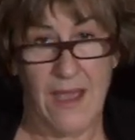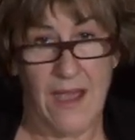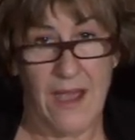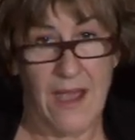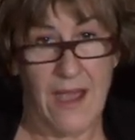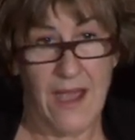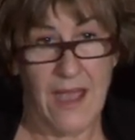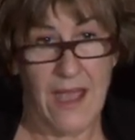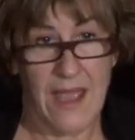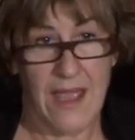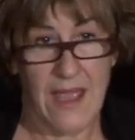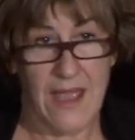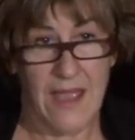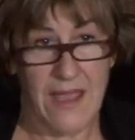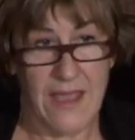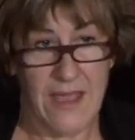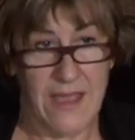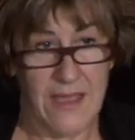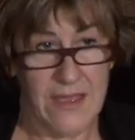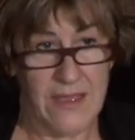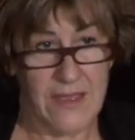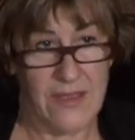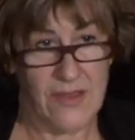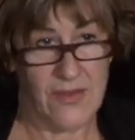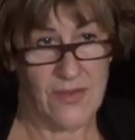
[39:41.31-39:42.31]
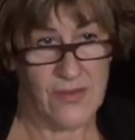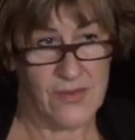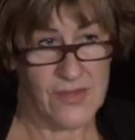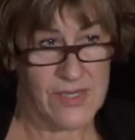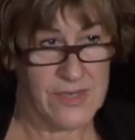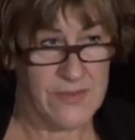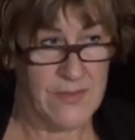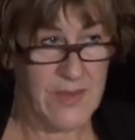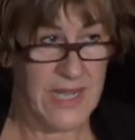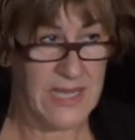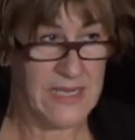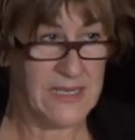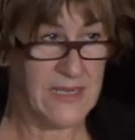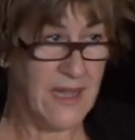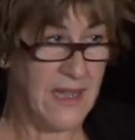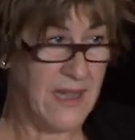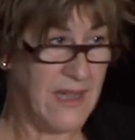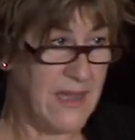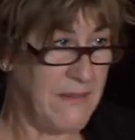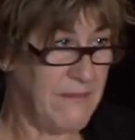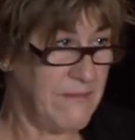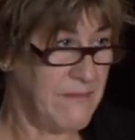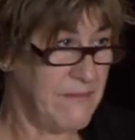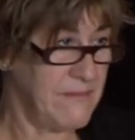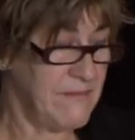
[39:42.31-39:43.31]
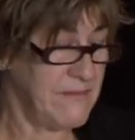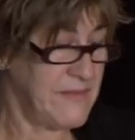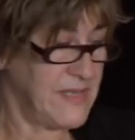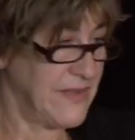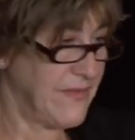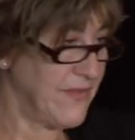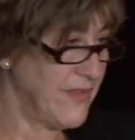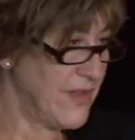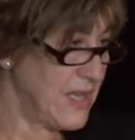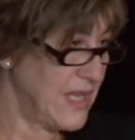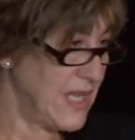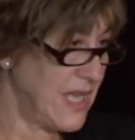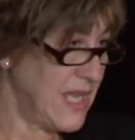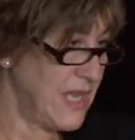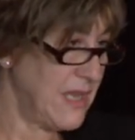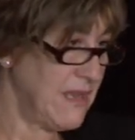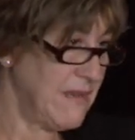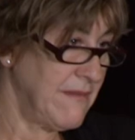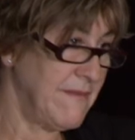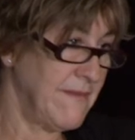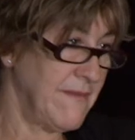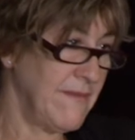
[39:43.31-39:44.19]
I used my time differently.